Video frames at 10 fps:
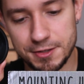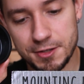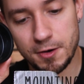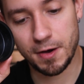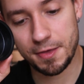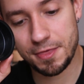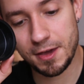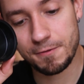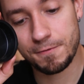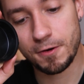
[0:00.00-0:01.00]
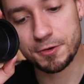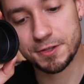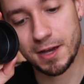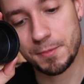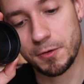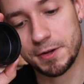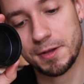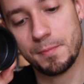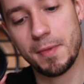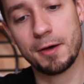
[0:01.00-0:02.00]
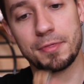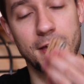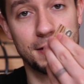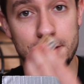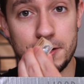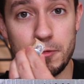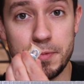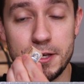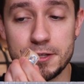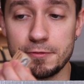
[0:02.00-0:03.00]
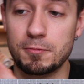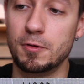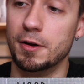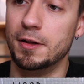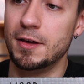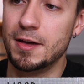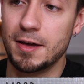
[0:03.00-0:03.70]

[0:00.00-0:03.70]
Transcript: so I think first I'm going to mount that to a piece of wood